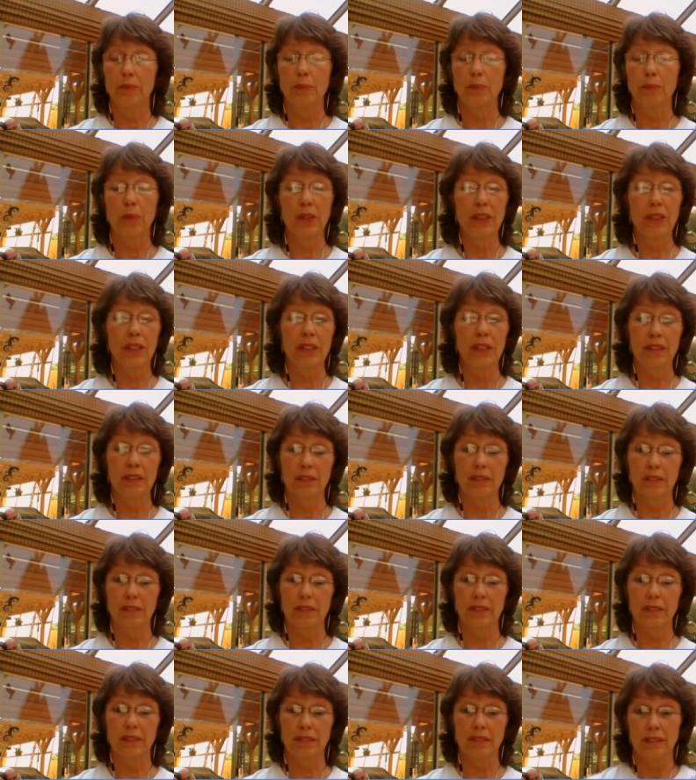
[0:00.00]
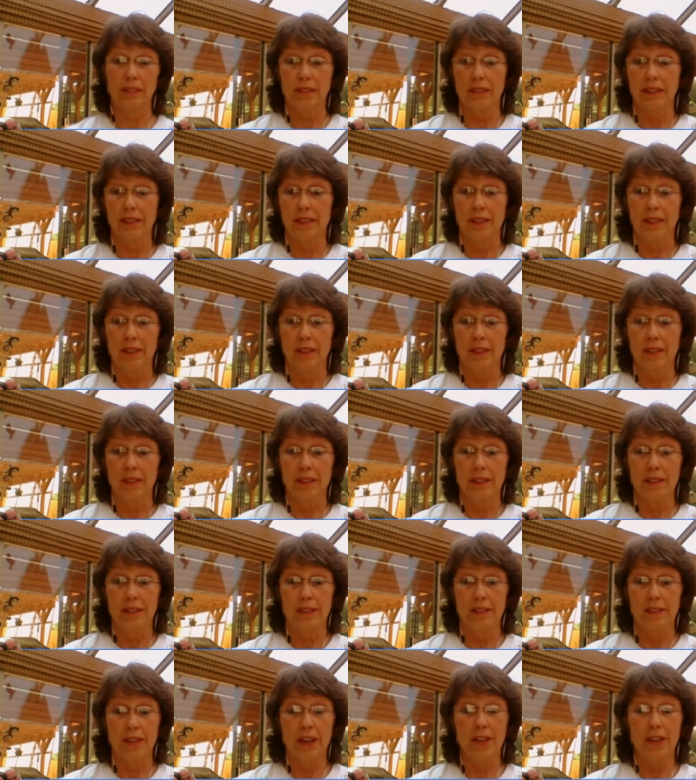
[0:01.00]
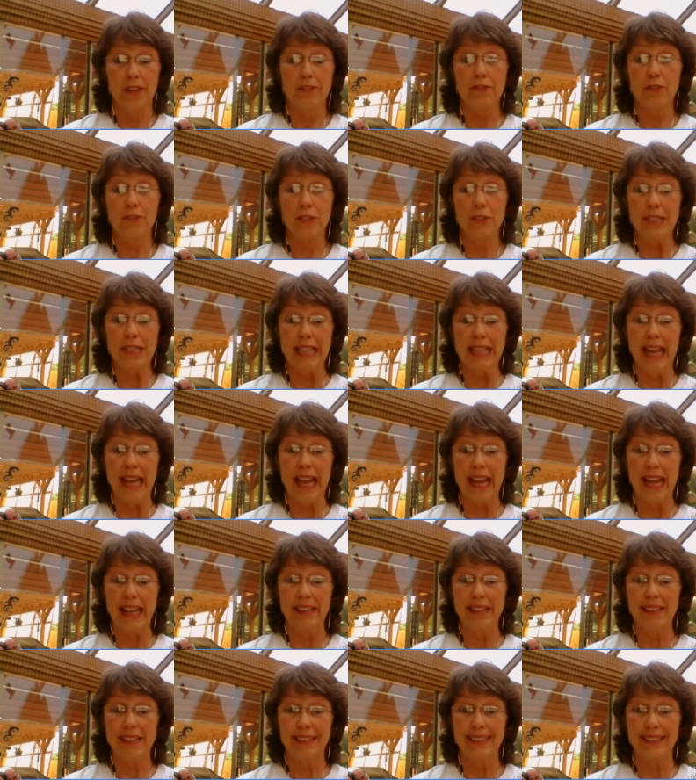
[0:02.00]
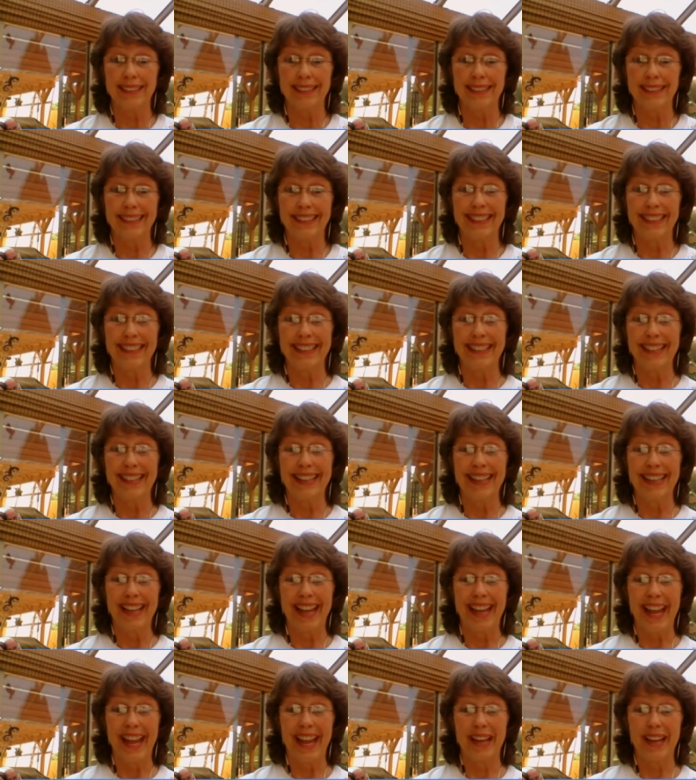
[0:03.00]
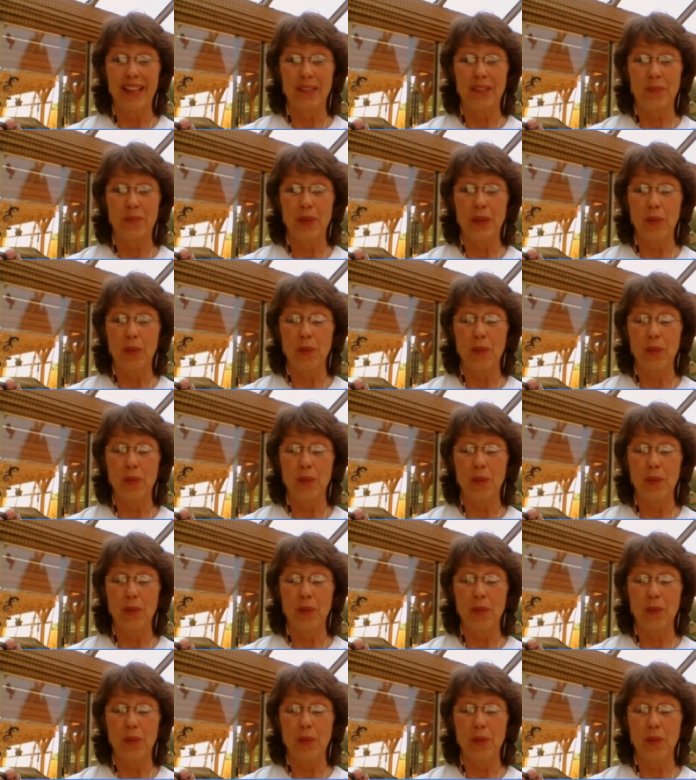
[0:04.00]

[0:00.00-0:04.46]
pretty done for today. And we